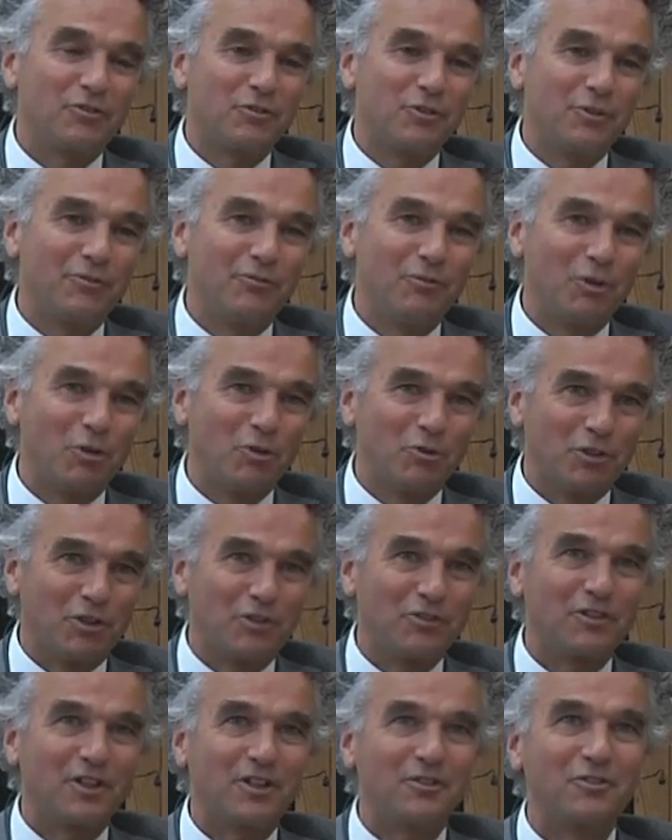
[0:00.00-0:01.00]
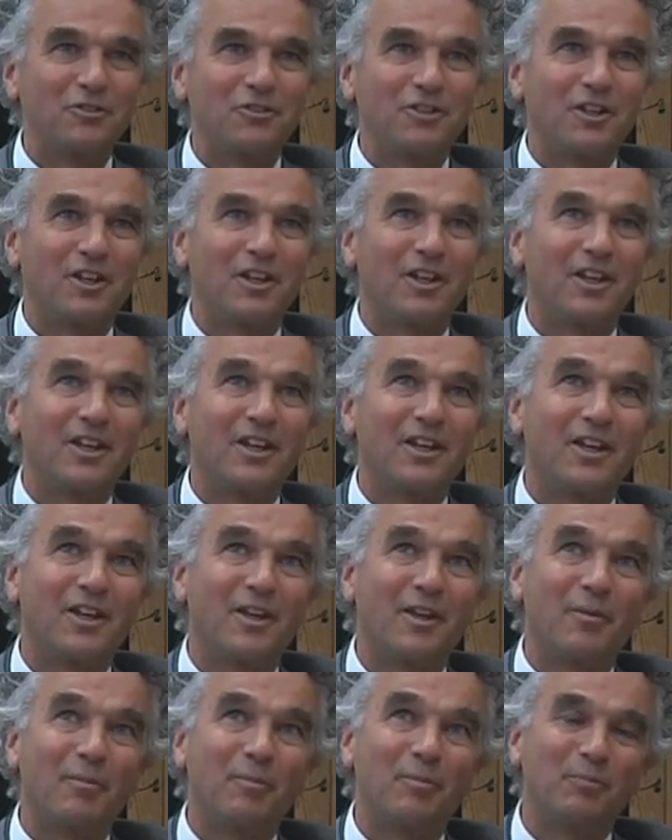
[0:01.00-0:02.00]
the history of Follow This. Let's
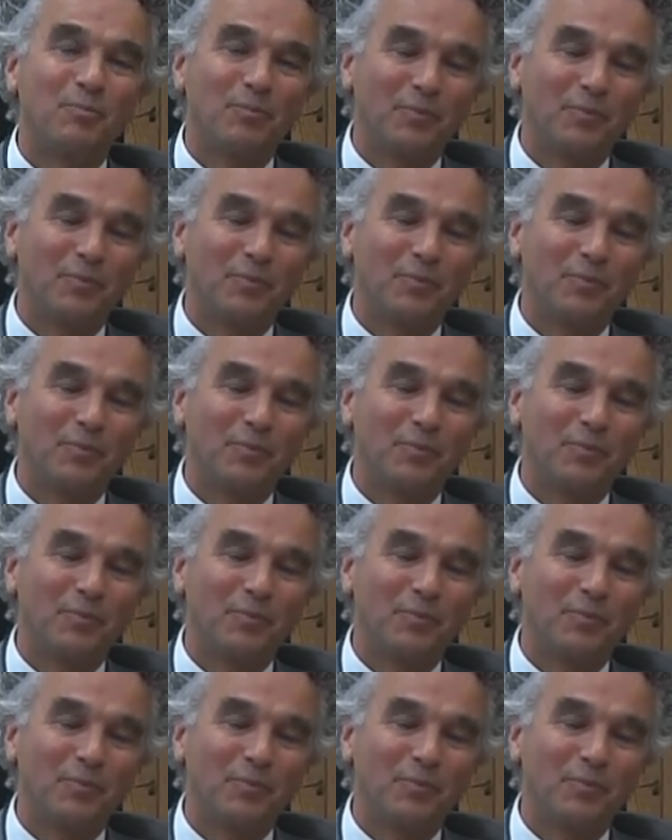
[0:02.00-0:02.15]
uh,